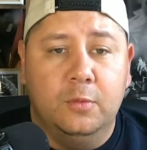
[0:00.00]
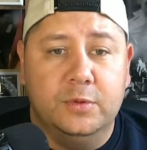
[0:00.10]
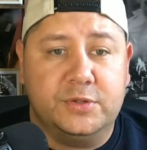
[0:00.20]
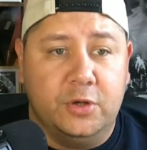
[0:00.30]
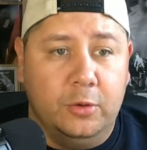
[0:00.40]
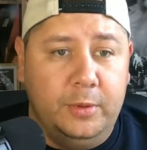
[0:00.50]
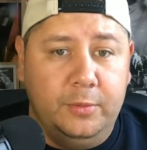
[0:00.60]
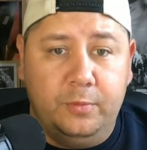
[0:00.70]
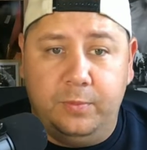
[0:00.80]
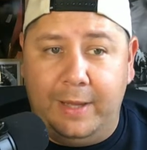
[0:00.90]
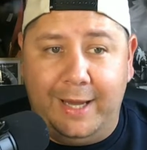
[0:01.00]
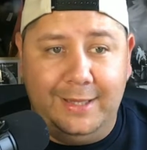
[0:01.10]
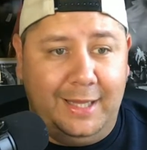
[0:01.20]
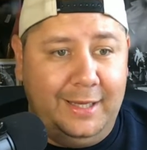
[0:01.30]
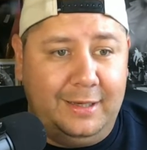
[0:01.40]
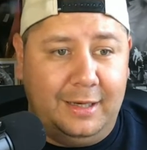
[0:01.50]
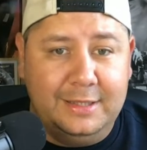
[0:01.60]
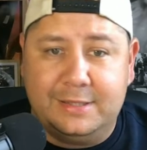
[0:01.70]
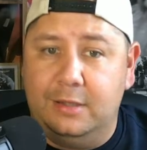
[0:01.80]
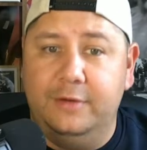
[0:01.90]
was Kobe had like a
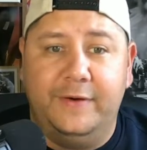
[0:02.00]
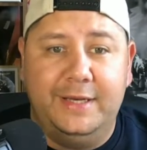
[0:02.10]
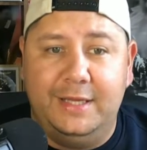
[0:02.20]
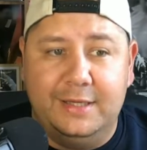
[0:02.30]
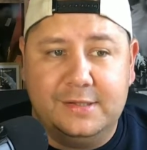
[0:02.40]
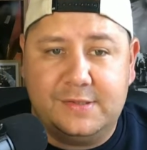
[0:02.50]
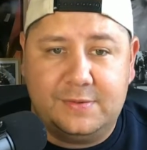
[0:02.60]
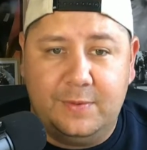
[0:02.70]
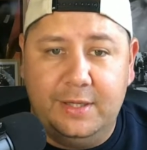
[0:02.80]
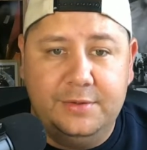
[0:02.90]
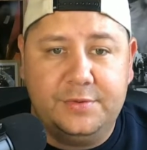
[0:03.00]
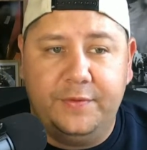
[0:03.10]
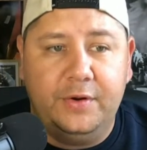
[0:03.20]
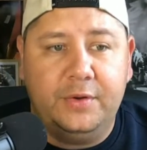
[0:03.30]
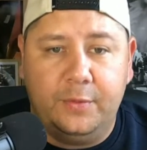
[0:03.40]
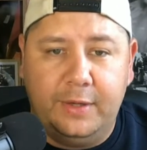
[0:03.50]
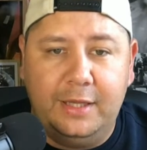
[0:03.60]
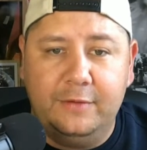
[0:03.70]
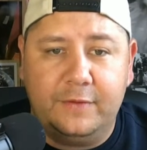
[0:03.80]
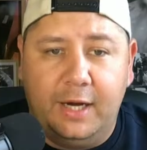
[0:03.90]
ton of ideas, right? He was a very
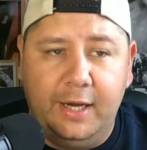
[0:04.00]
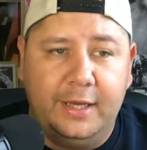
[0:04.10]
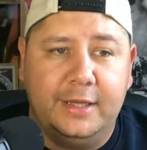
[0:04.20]
creative guy.